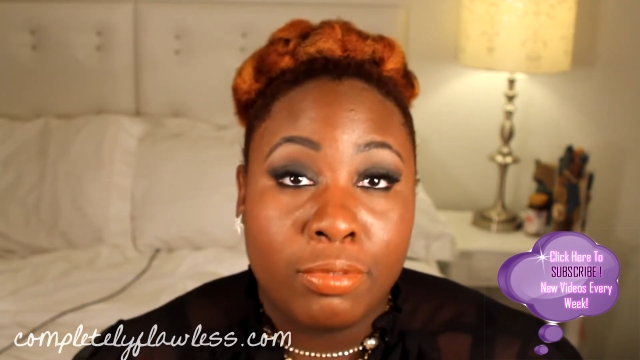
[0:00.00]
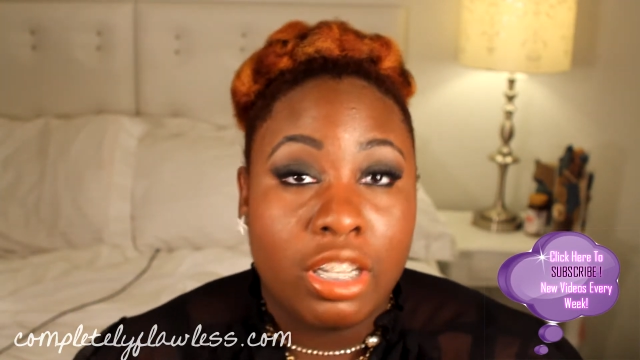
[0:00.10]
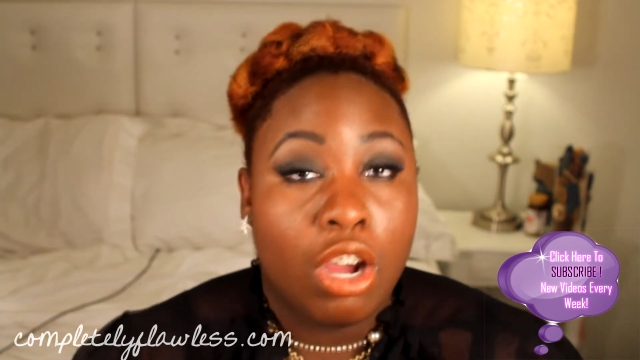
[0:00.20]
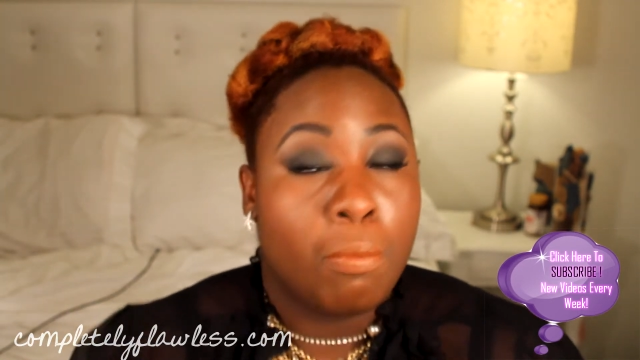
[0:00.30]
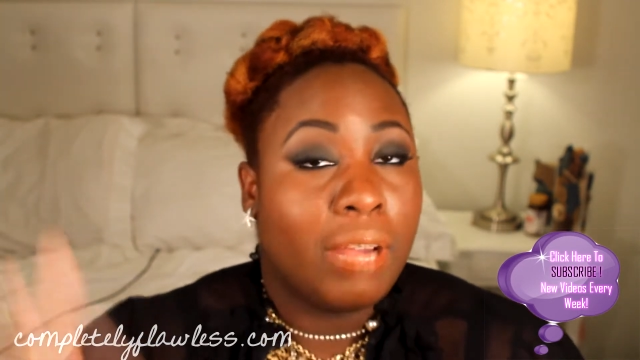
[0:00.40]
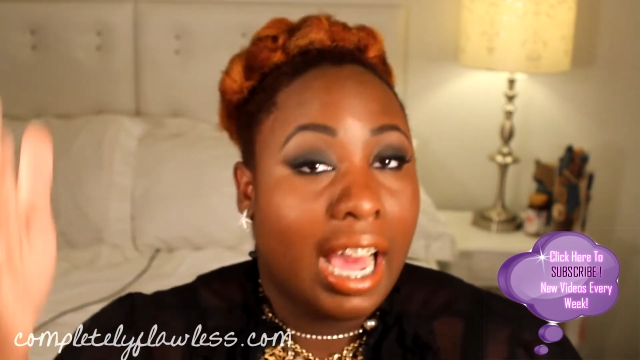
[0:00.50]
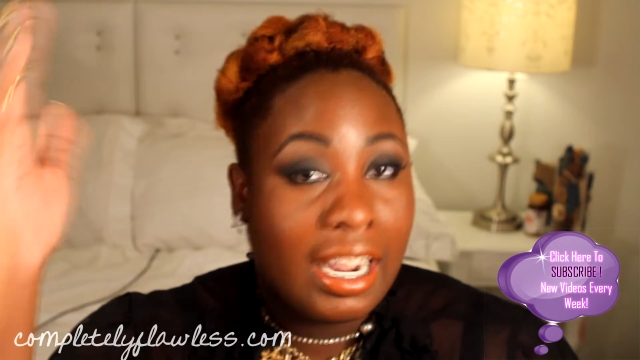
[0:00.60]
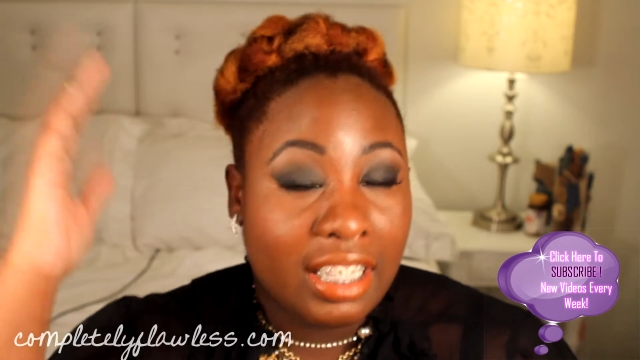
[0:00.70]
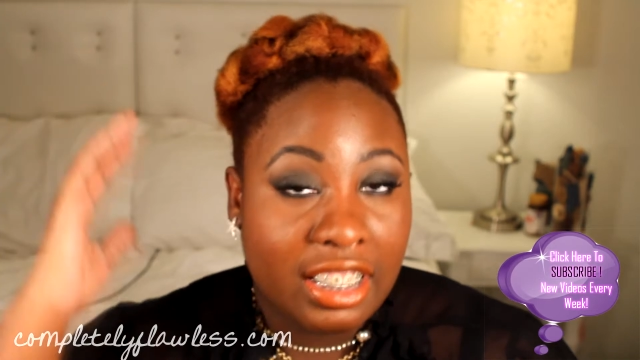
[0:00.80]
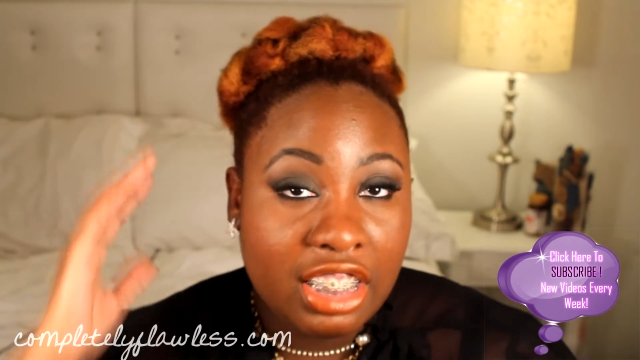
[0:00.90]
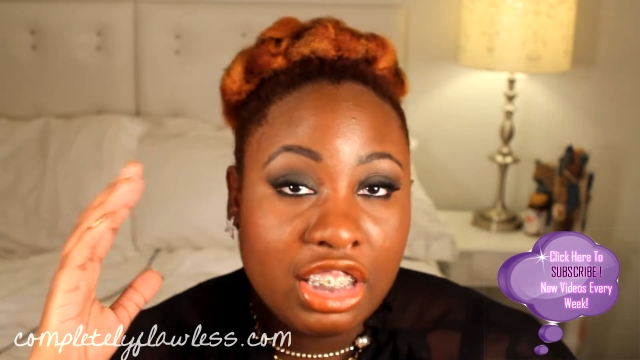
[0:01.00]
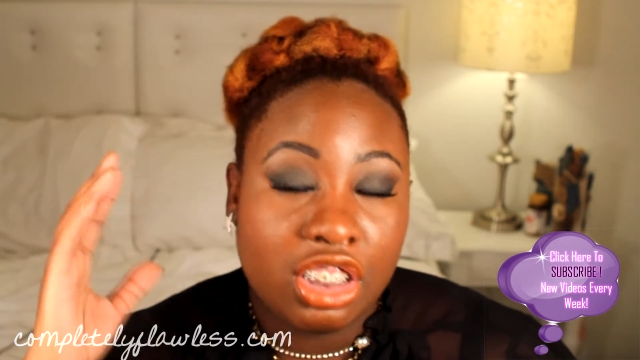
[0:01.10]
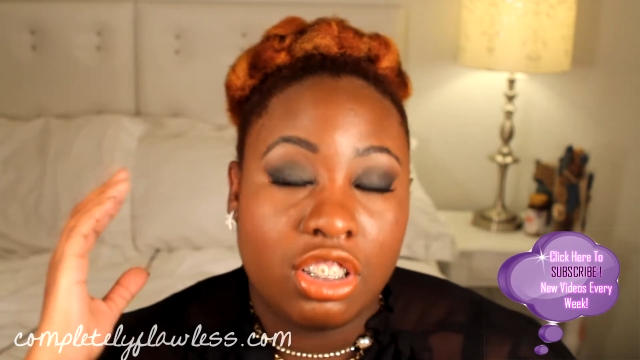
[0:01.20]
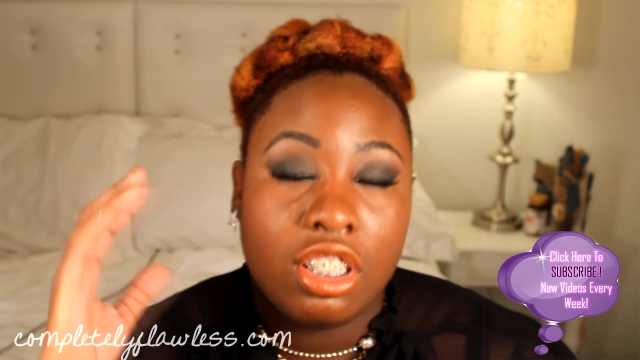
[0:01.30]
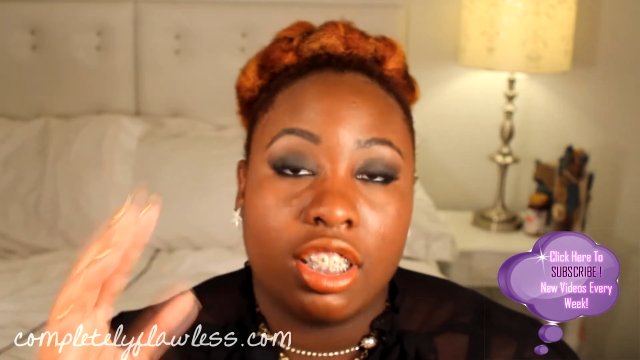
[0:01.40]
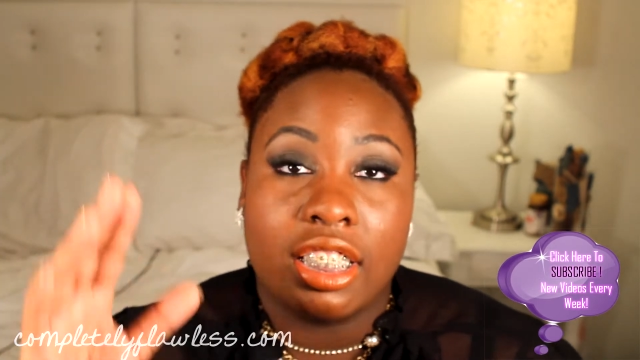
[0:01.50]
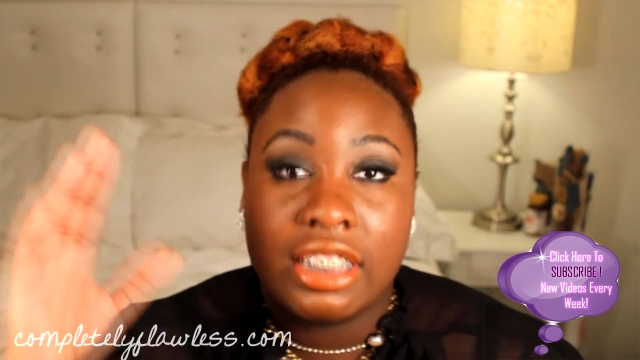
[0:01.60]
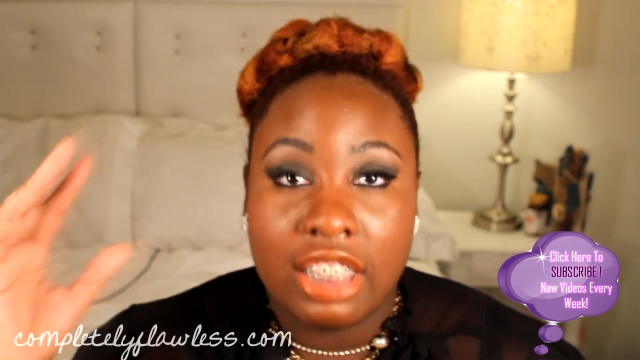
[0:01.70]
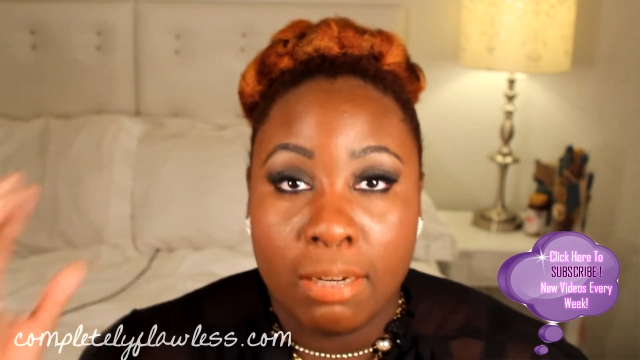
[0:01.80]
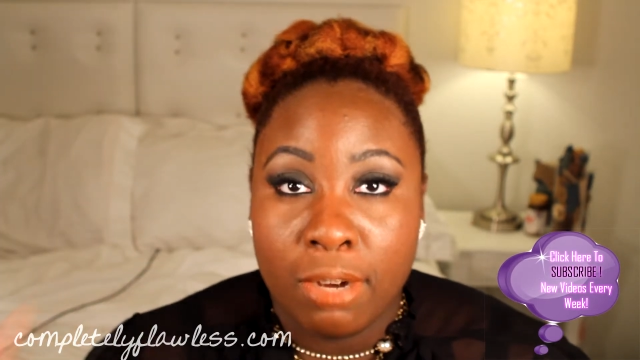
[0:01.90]
you know, apply the conditioner and
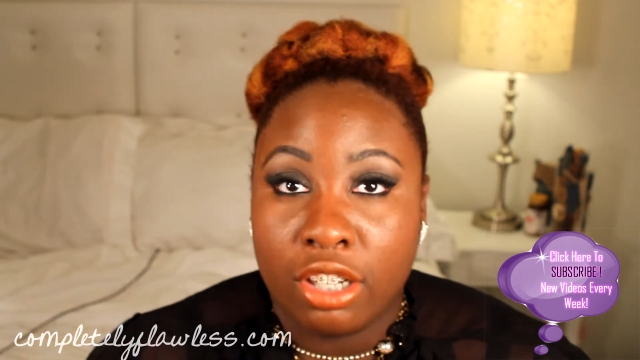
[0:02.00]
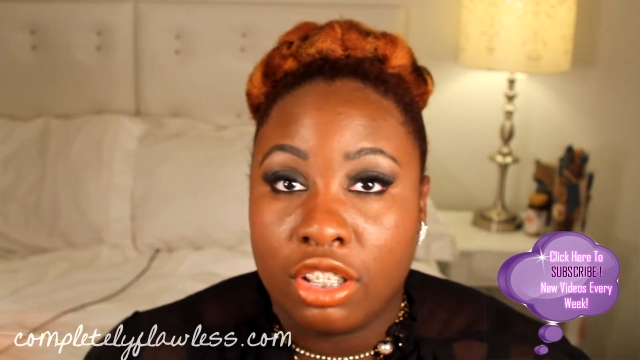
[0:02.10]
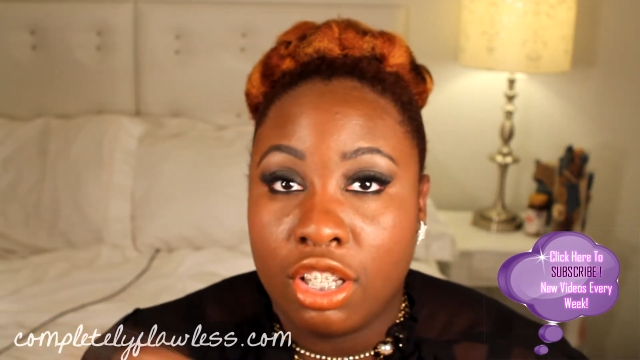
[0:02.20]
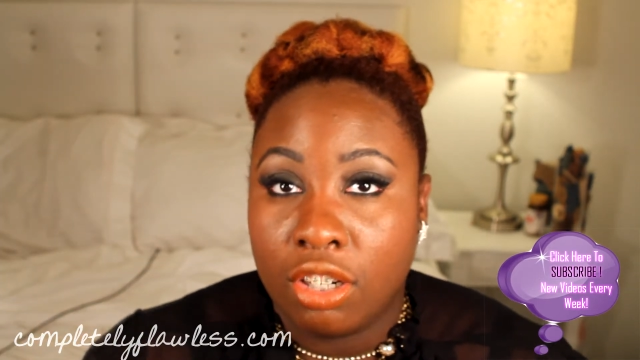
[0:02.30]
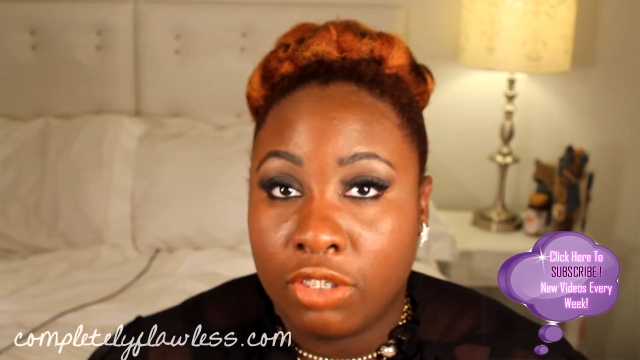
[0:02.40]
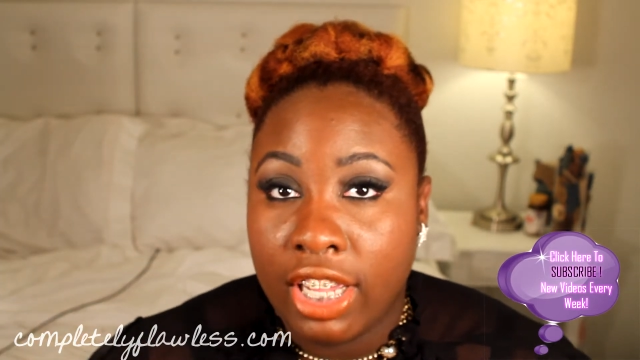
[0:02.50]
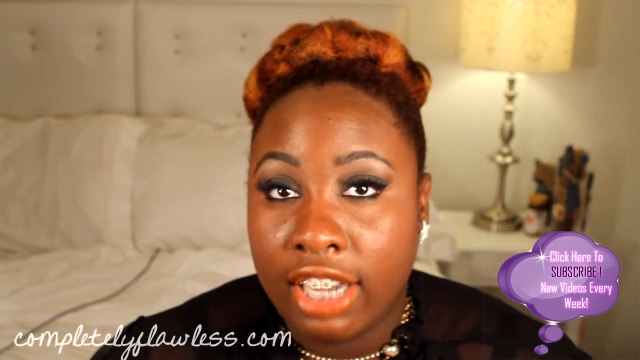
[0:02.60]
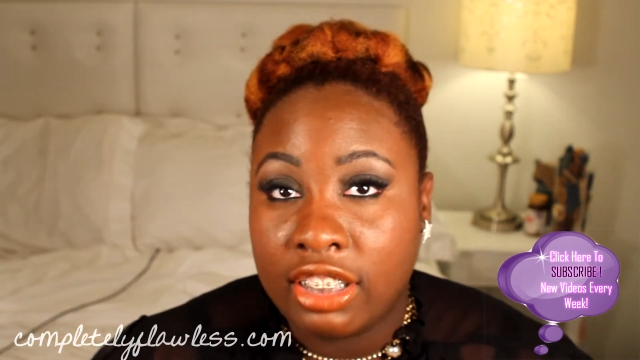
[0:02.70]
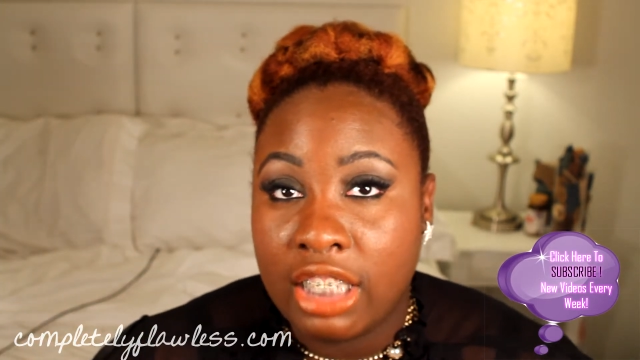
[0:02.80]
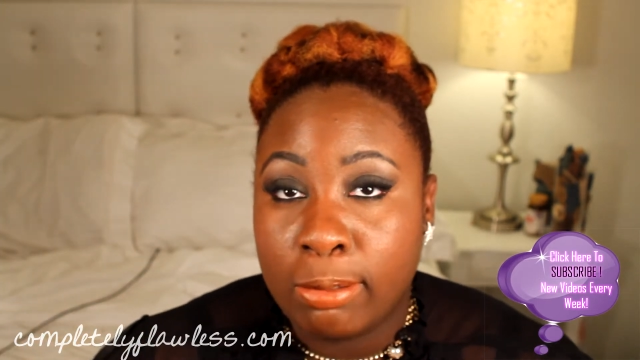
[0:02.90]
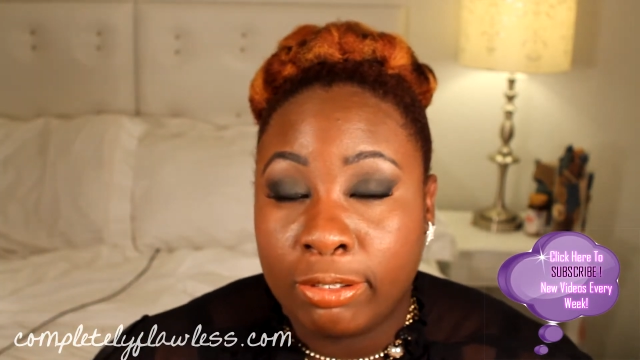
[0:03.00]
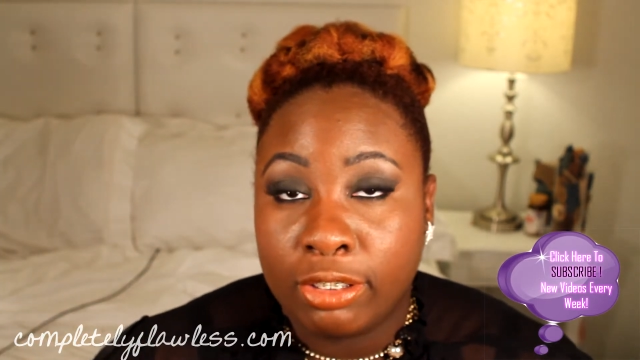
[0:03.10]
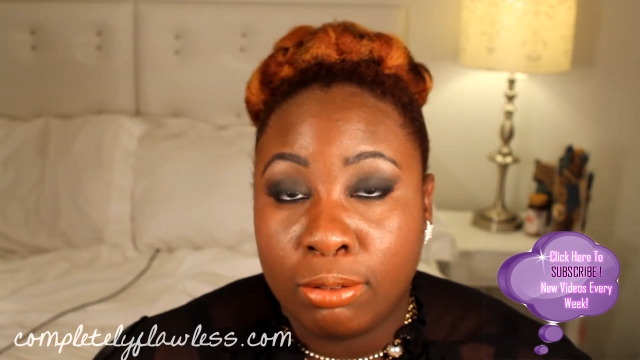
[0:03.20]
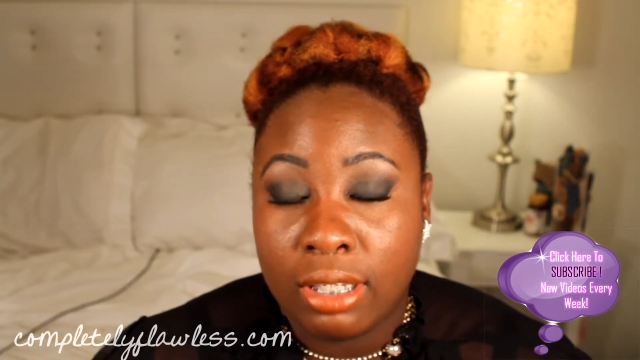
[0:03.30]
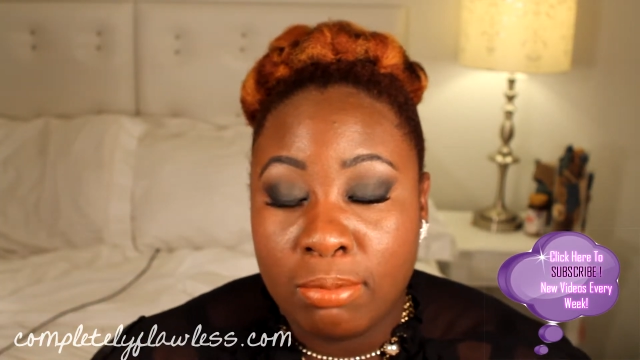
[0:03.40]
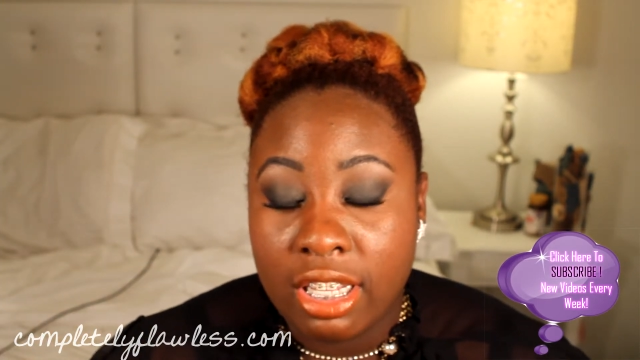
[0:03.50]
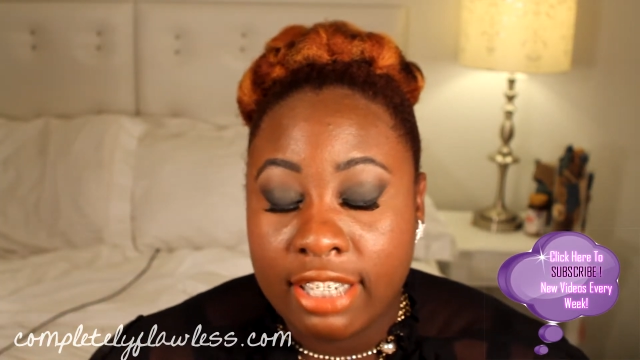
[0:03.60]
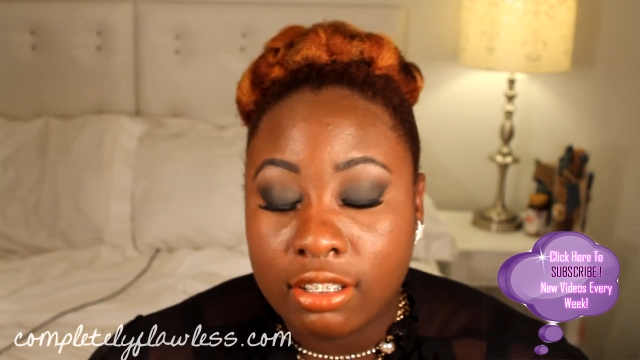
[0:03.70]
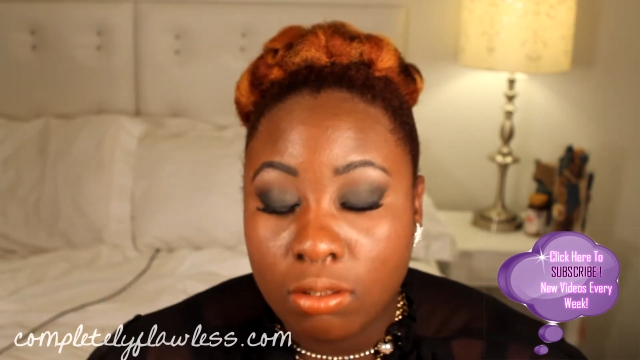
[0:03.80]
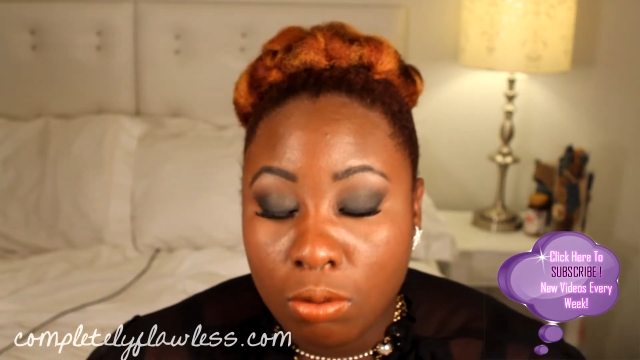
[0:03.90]
sit up under the Huetiful Hair Steamer for 20
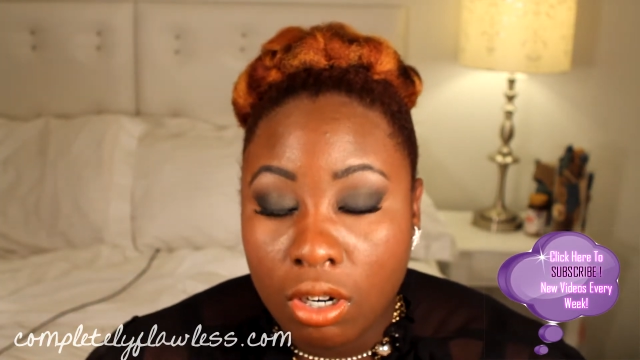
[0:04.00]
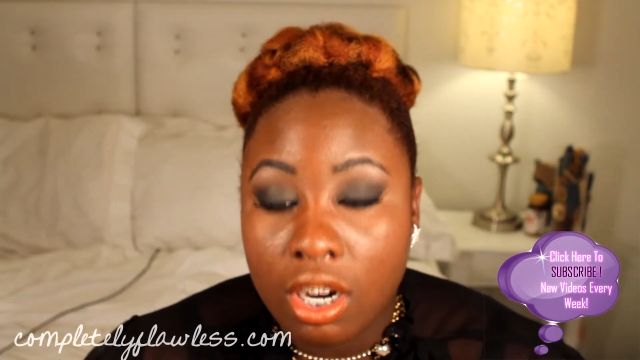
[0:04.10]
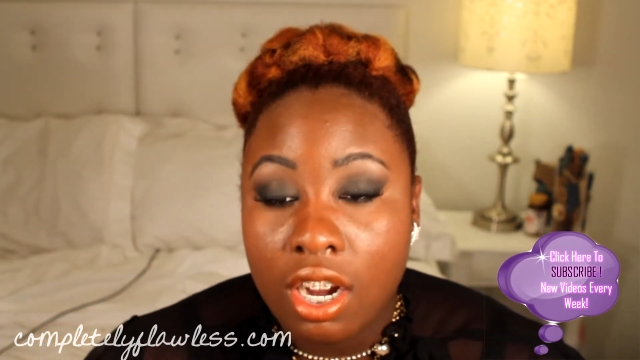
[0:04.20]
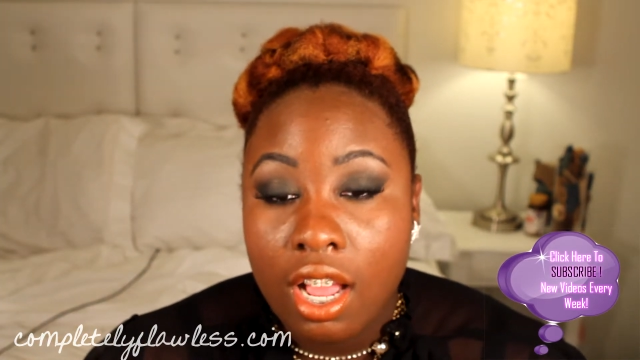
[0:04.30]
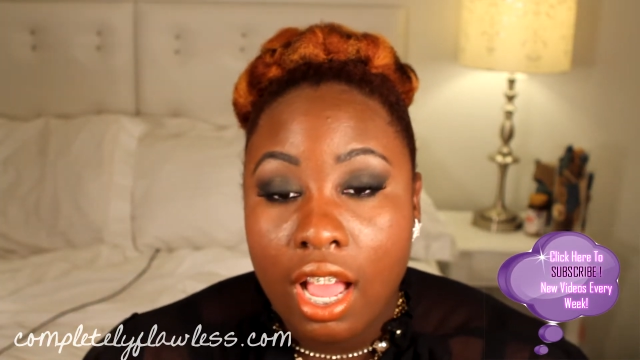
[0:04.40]
minutes, or